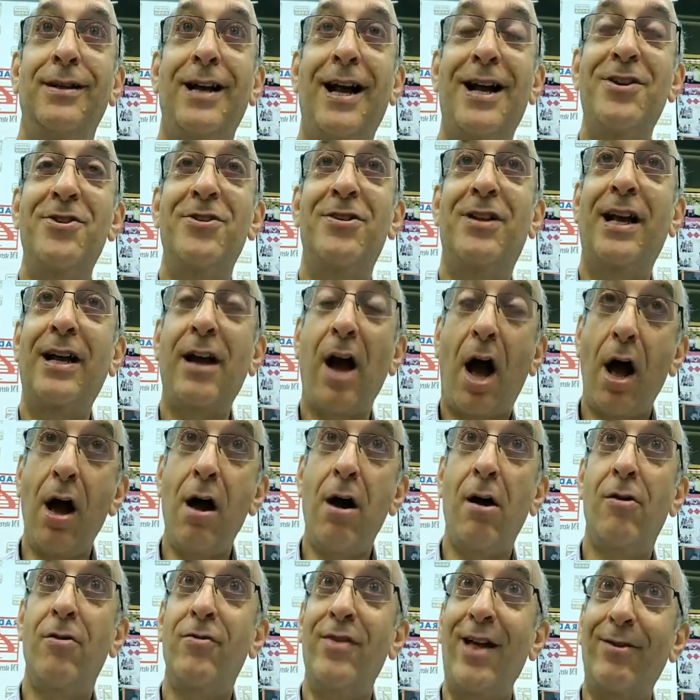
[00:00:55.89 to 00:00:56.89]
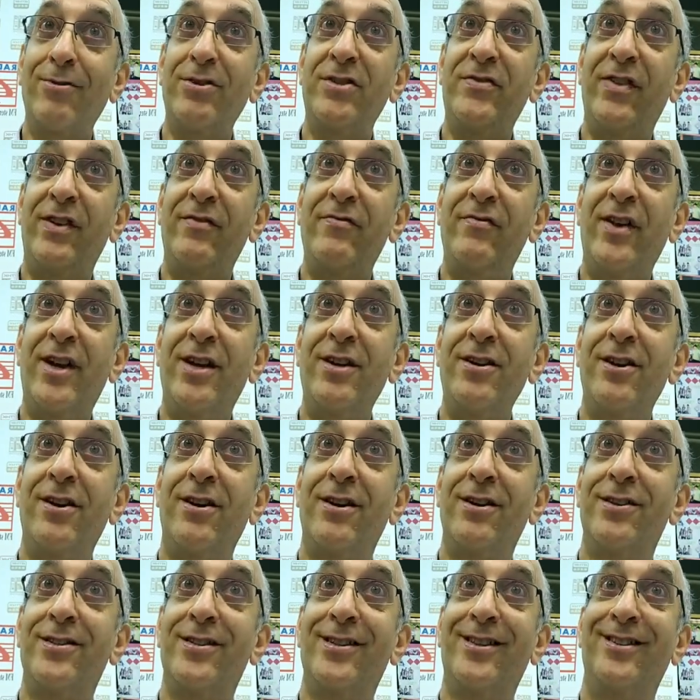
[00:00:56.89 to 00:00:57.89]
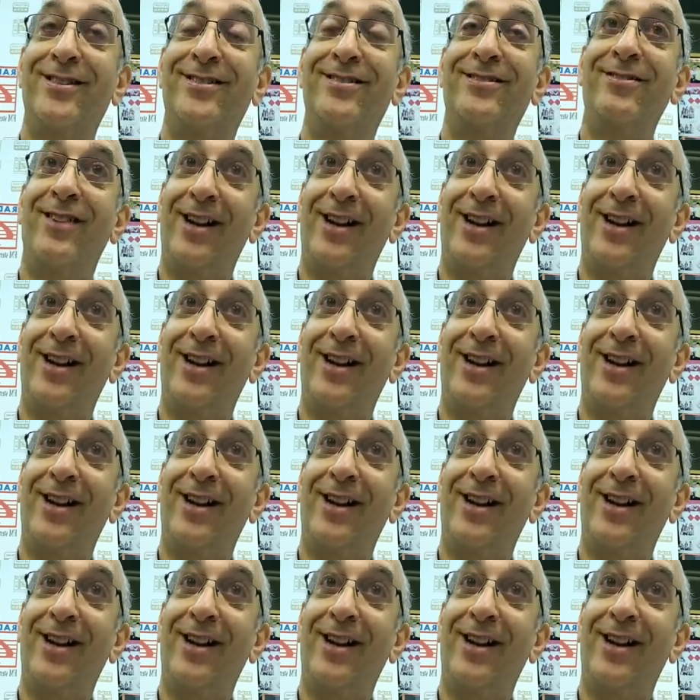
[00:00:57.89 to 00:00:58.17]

And you're like, oh, that was Wim Wenders, yeah.